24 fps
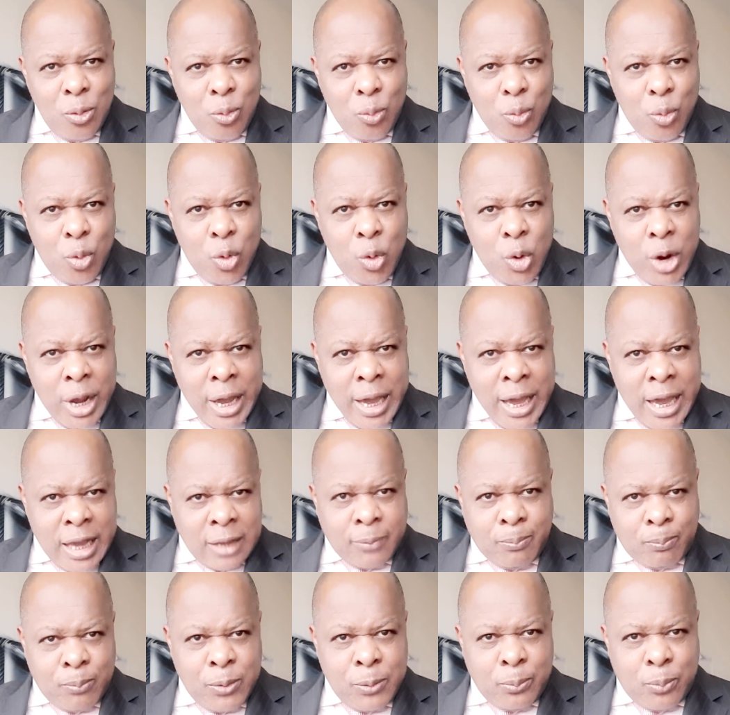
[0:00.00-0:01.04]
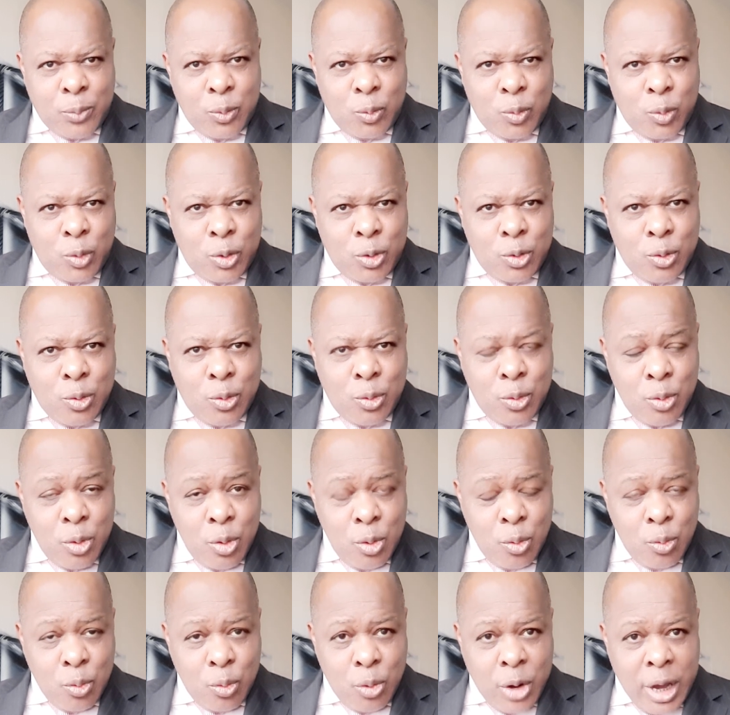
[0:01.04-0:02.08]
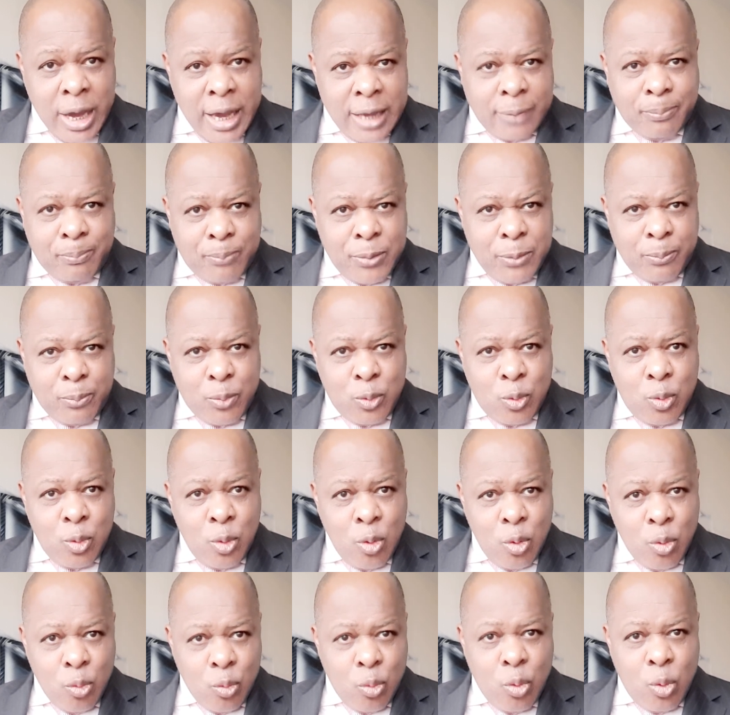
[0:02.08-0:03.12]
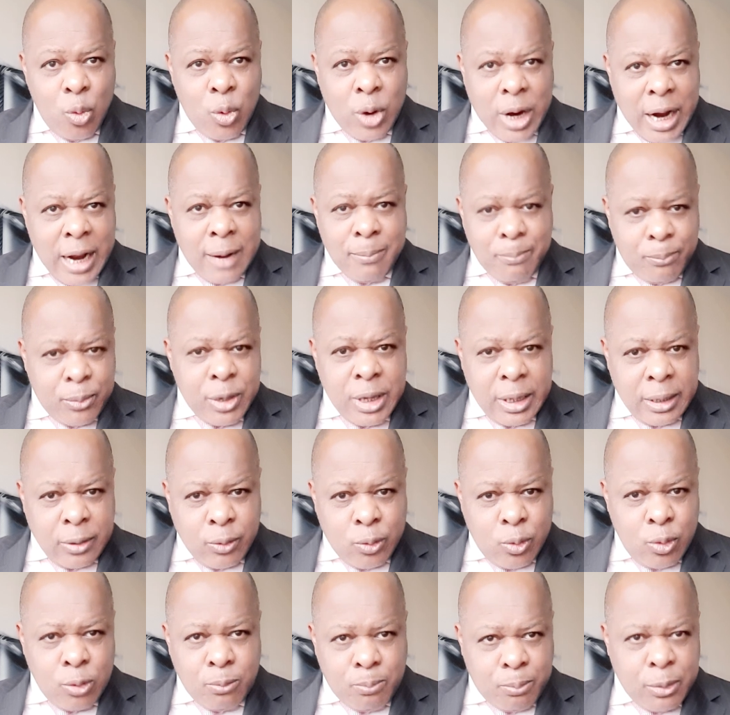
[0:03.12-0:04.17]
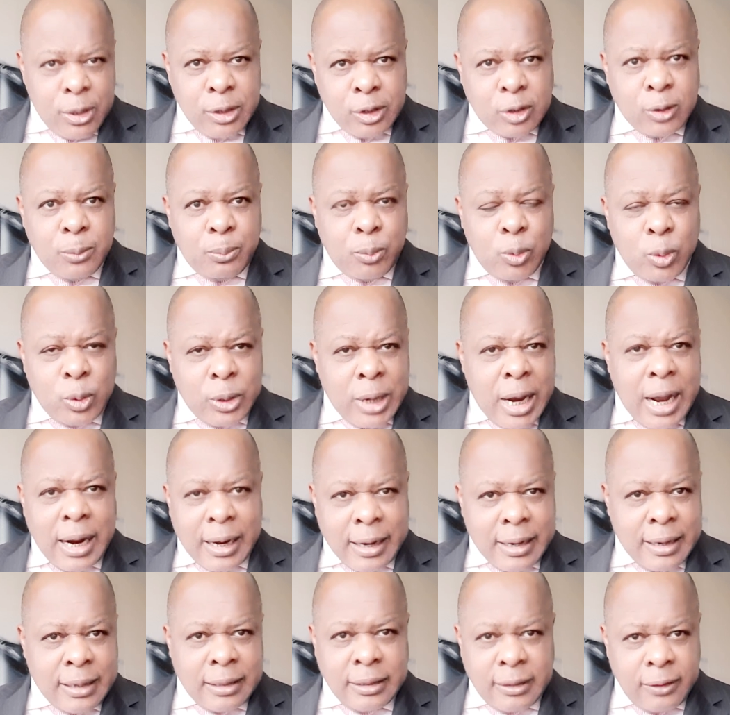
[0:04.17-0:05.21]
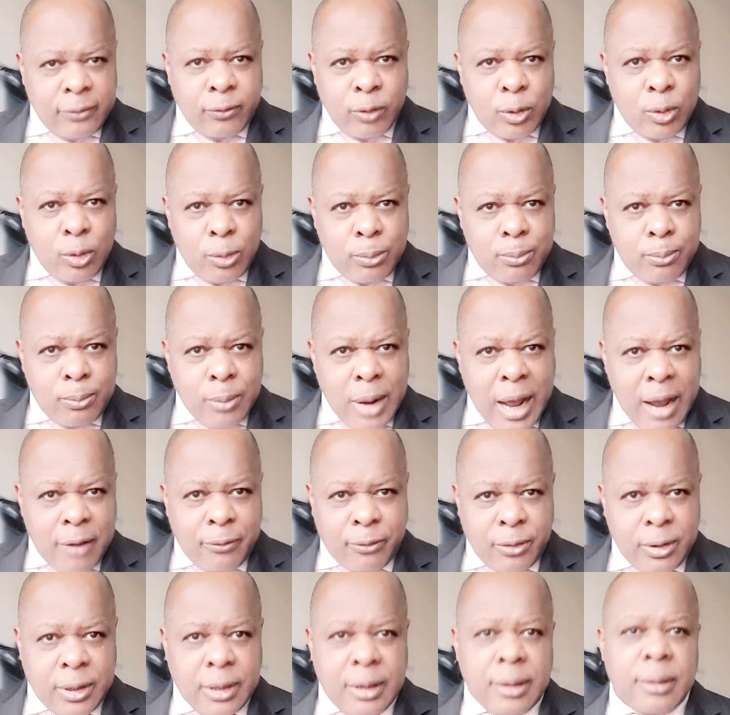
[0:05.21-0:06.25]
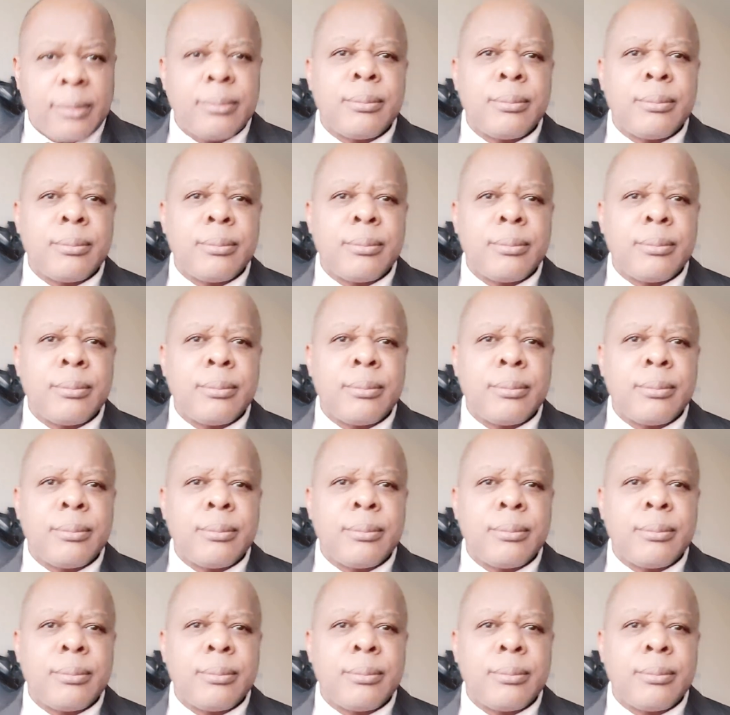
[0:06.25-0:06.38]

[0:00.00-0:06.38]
We hate people who know. We hate people who can bring good principles that can develop Africa.